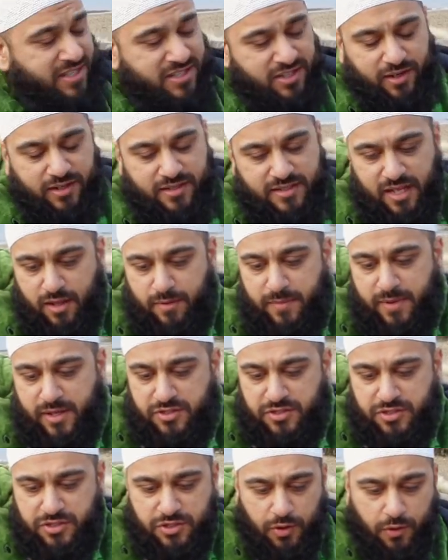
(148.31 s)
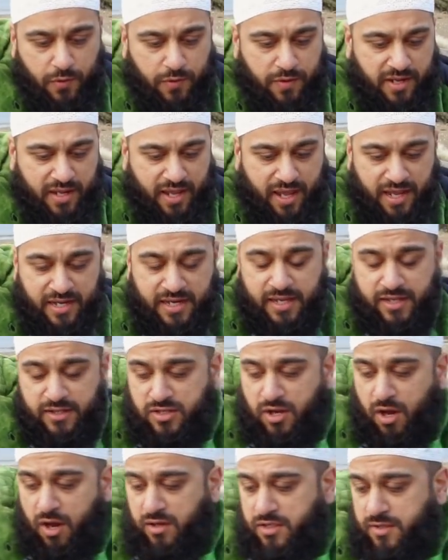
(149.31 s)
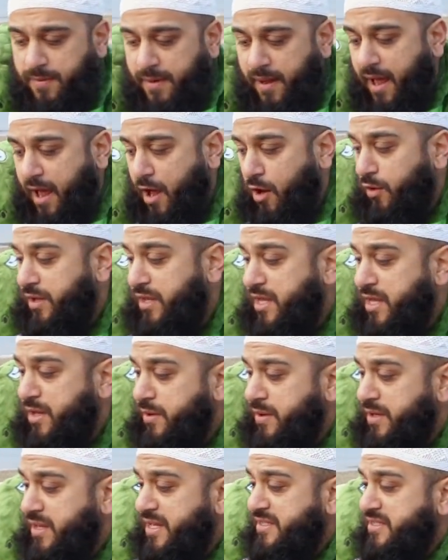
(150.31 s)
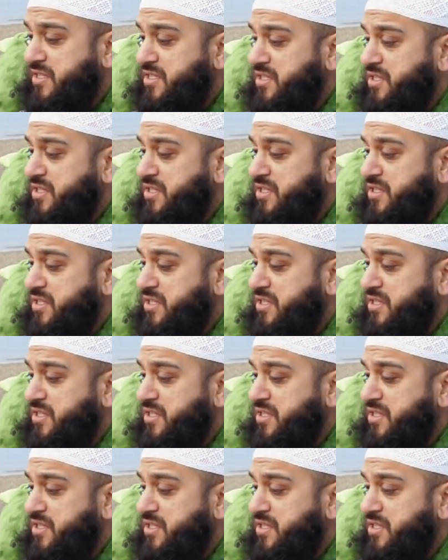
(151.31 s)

he started telling me his story. And he talks about how he is a